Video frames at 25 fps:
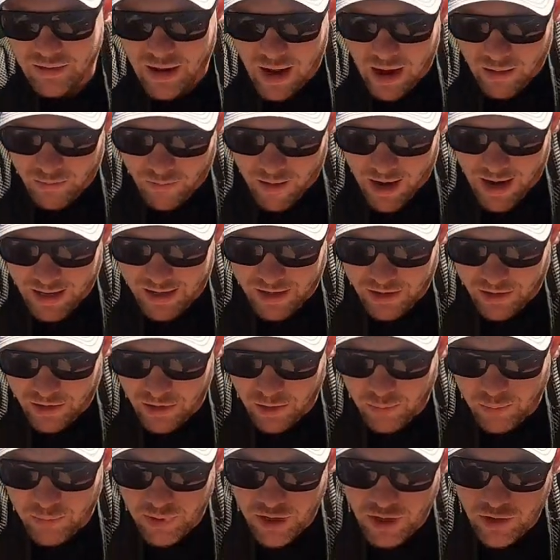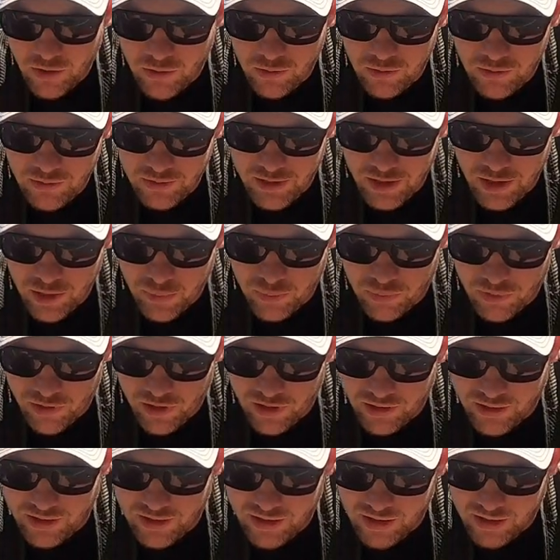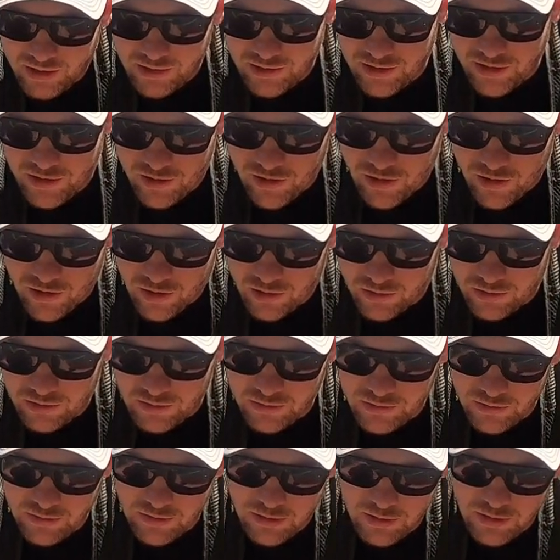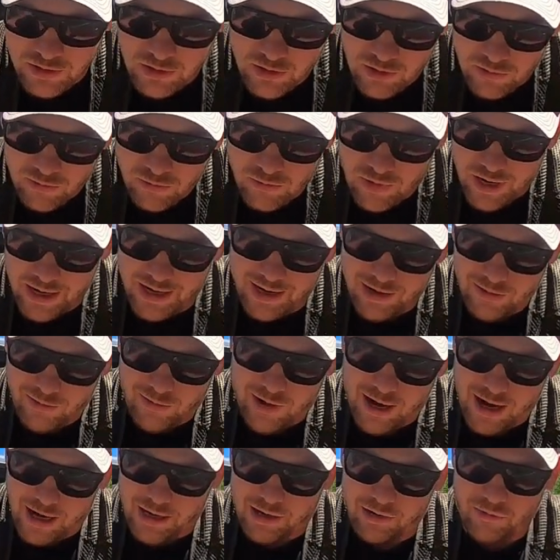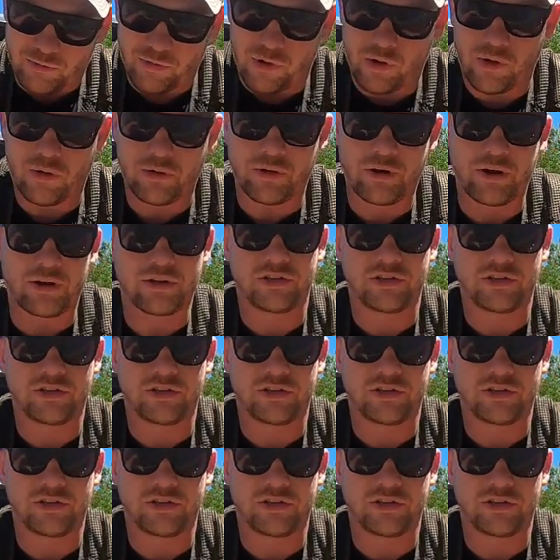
not rocking on the boat. Get her plugged in, get her all ready to rock and roll